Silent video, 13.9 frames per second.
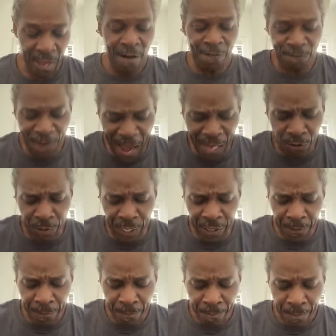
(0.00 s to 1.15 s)

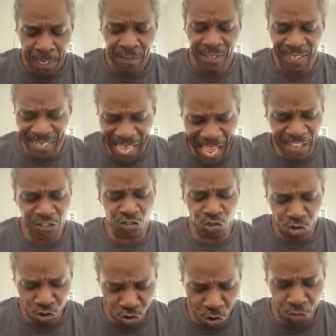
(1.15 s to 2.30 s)
following the National
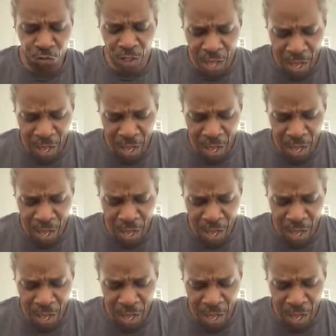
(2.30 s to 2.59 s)
Truth